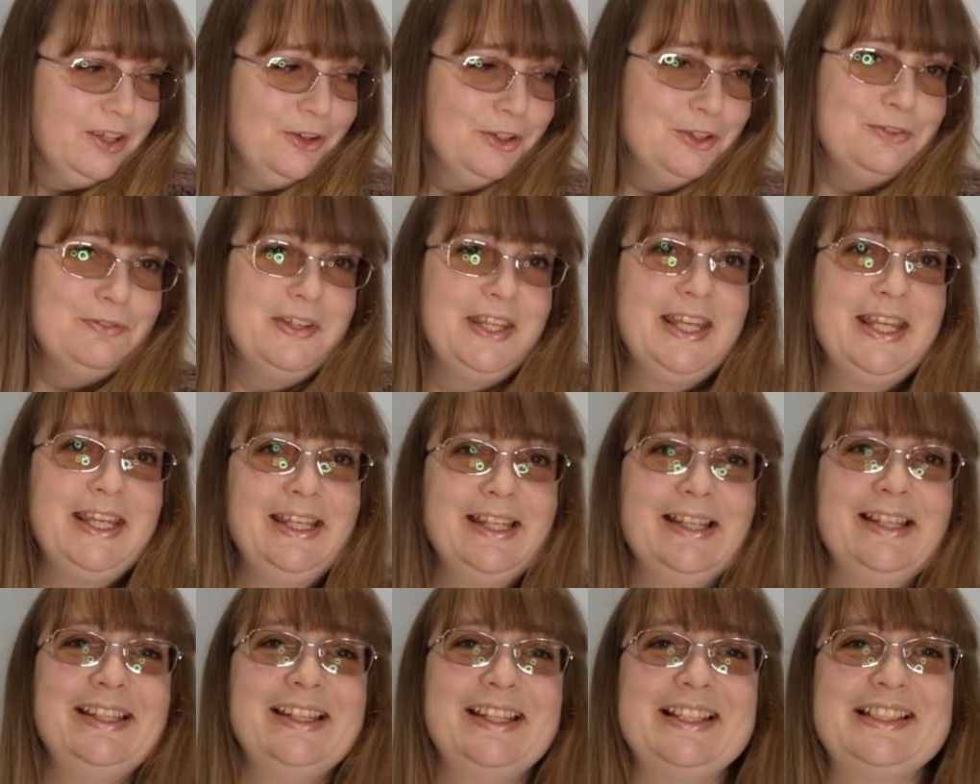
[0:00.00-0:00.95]
over here
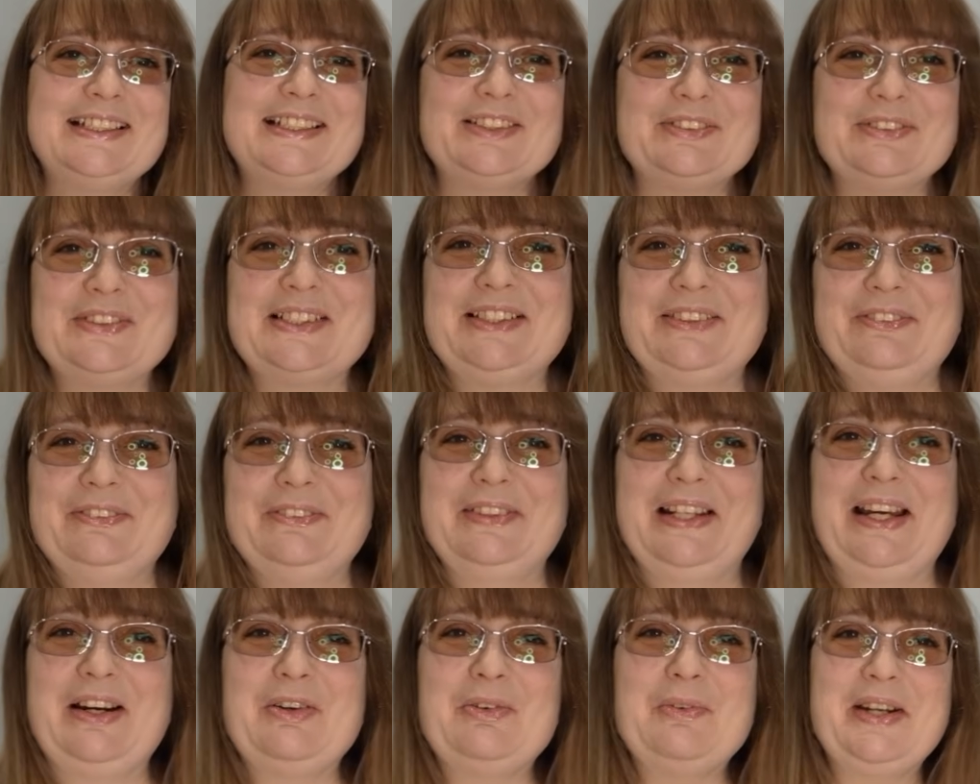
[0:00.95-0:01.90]
and sort it
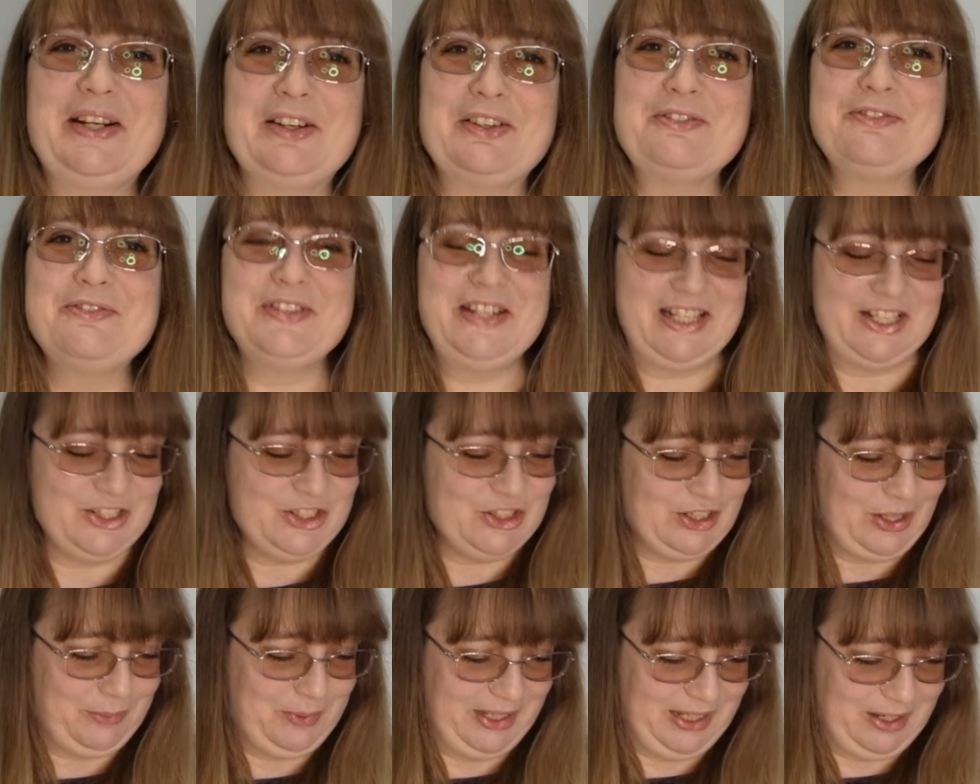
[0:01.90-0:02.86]
all out when I've finished
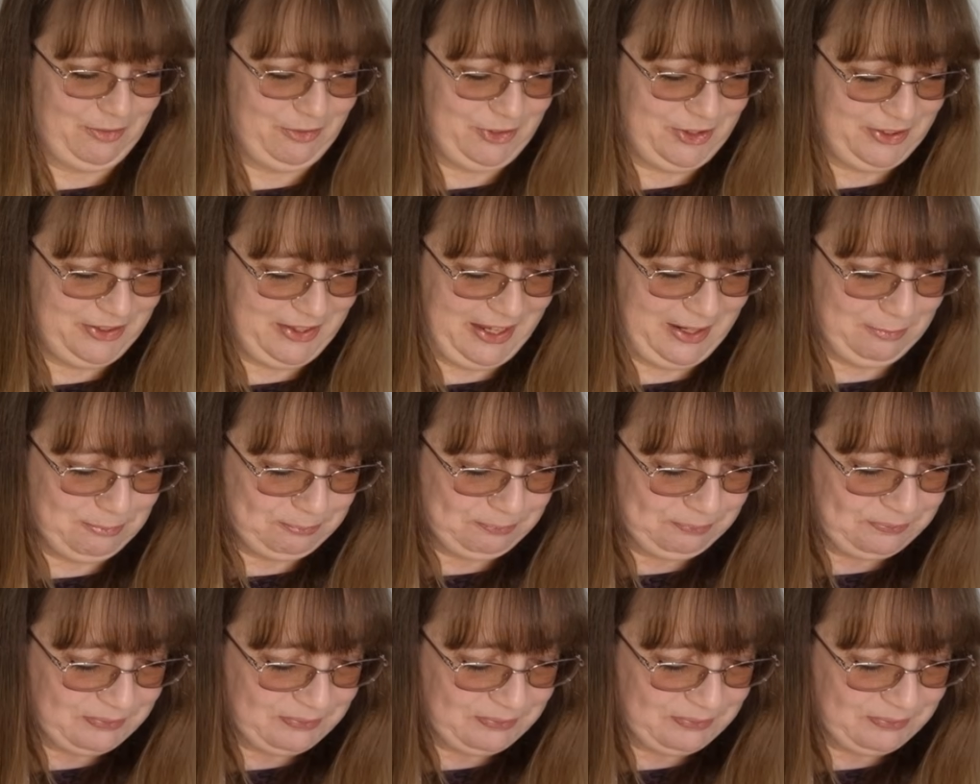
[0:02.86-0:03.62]
showing everything.